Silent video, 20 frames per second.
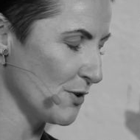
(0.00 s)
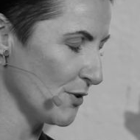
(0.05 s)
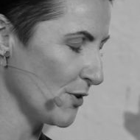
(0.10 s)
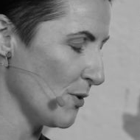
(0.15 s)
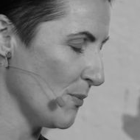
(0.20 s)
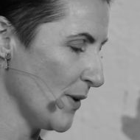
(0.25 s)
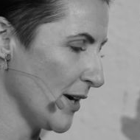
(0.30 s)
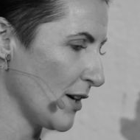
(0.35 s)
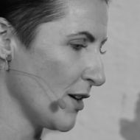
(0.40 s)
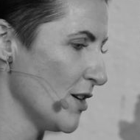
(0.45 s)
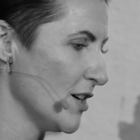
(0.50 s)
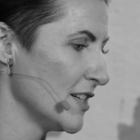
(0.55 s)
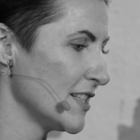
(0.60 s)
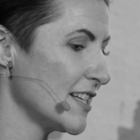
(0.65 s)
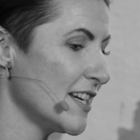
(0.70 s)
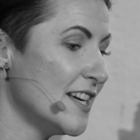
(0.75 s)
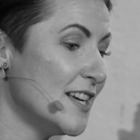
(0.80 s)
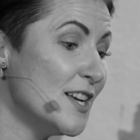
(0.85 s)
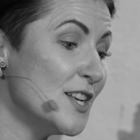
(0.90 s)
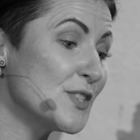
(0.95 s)
going, oh my God.
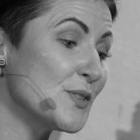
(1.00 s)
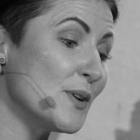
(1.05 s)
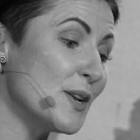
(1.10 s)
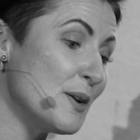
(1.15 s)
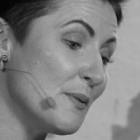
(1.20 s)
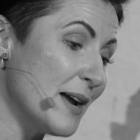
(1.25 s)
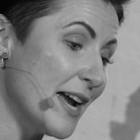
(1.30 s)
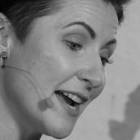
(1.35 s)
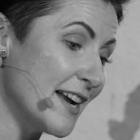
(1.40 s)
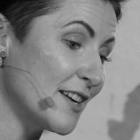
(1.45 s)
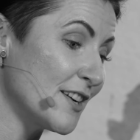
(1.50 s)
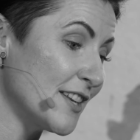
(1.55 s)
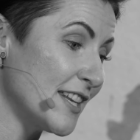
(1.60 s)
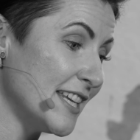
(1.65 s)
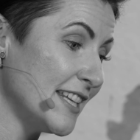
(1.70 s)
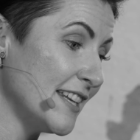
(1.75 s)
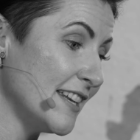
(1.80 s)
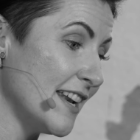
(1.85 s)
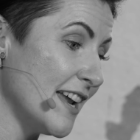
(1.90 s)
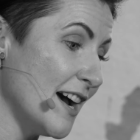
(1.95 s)
So anyway, I got
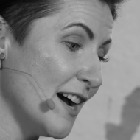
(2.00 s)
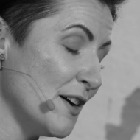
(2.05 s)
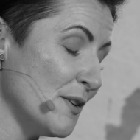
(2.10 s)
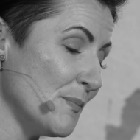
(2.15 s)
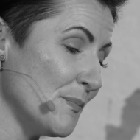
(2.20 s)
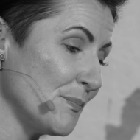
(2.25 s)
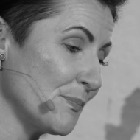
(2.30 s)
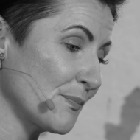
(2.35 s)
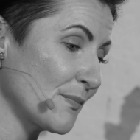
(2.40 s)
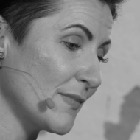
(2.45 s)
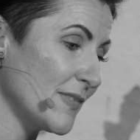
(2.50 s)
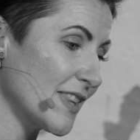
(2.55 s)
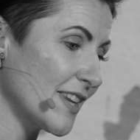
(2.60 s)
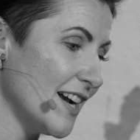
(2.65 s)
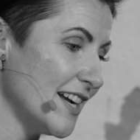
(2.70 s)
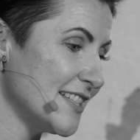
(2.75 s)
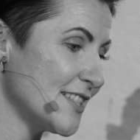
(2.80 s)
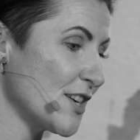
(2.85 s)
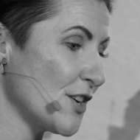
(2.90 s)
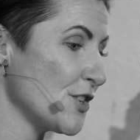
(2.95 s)
in,
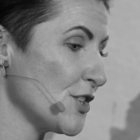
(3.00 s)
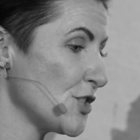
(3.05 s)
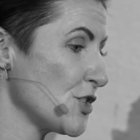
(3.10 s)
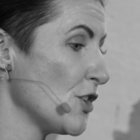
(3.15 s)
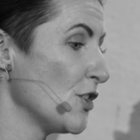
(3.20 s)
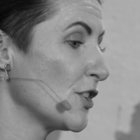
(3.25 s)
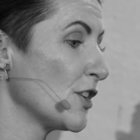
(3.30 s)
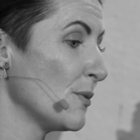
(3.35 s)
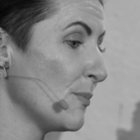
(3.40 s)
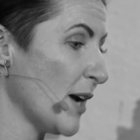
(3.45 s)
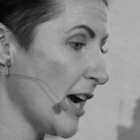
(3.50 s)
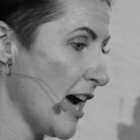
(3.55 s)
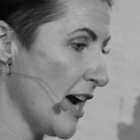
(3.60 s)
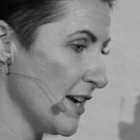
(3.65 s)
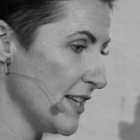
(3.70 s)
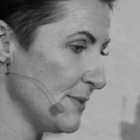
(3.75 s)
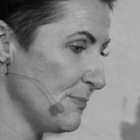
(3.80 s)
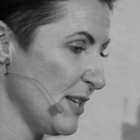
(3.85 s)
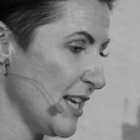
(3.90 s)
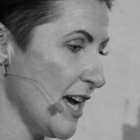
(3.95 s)
I started talking about how
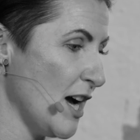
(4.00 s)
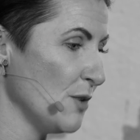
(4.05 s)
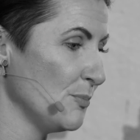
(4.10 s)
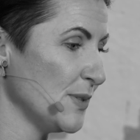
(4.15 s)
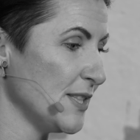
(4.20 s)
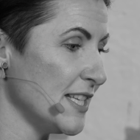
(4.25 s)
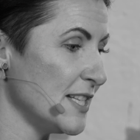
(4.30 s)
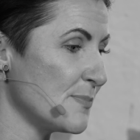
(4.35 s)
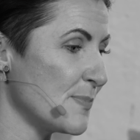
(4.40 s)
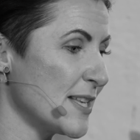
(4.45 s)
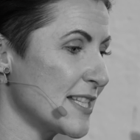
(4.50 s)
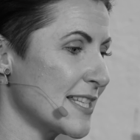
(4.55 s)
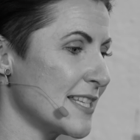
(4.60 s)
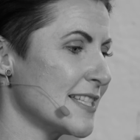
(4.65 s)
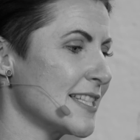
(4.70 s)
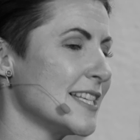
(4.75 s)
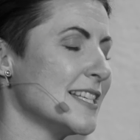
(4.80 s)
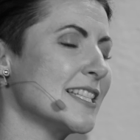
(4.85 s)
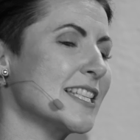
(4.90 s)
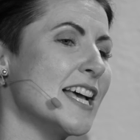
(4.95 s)
I'd been helping these
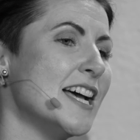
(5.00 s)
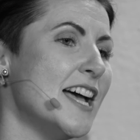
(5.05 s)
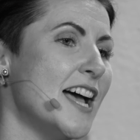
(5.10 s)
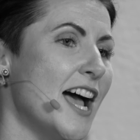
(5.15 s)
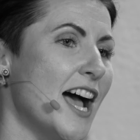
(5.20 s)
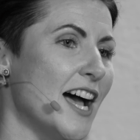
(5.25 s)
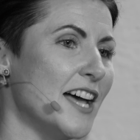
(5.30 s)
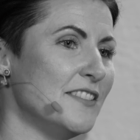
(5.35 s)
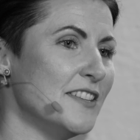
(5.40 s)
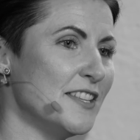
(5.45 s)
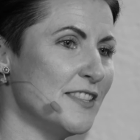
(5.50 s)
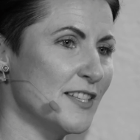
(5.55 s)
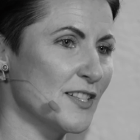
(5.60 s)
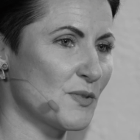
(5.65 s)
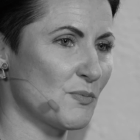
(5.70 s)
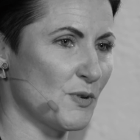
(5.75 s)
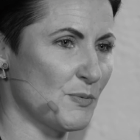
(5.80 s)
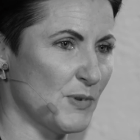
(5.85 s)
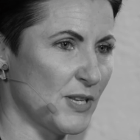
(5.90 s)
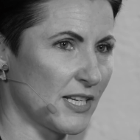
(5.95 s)
businesses. And then
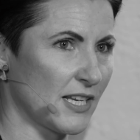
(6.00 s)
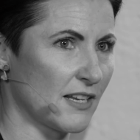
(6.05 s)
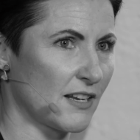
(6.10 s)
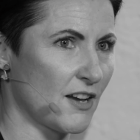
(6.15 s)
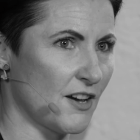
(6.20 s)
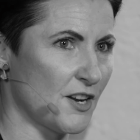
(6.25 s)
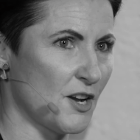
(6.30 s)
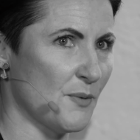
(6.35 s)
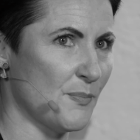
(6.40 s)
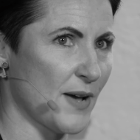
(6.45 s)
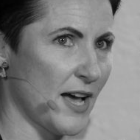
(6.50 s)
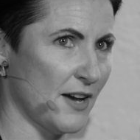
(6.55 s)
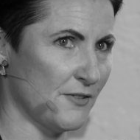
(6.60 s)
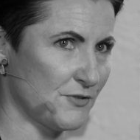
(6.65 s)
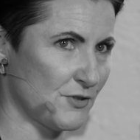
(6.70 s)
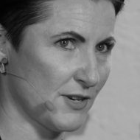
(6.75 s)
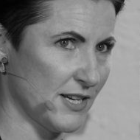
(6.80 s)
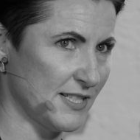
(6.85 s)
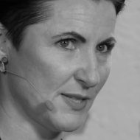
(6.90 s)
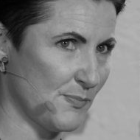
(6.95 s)
this woman got up
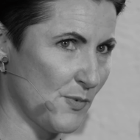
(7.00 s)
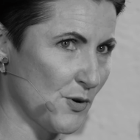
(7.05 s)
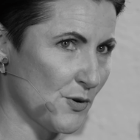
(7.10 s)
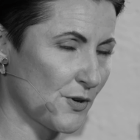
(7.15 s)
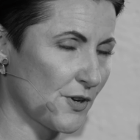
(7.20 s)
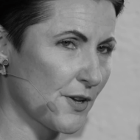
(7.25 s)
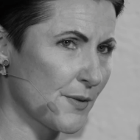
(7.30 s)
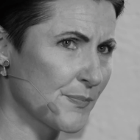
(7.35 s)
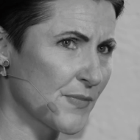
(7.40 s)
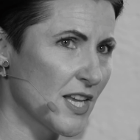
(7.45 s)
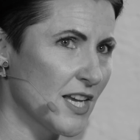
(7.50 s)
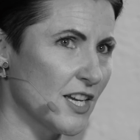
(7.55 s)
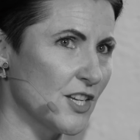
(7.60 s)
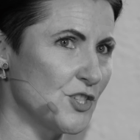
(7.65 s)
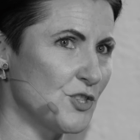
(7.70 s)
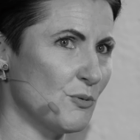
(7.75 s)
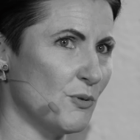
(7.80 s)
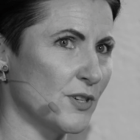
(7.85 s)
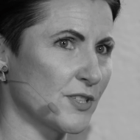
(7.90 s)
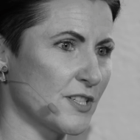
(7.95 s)
after I spoke,
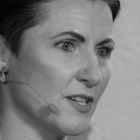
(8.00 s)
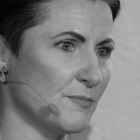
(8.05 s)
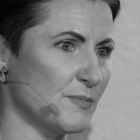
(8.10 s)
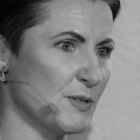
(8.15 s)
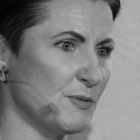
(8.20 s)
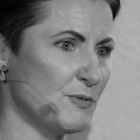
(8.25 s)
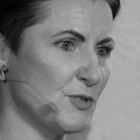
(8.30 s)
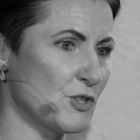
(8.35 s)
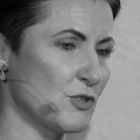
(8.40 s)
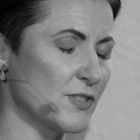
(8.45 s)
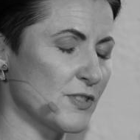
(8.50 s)
and she walked up to me and she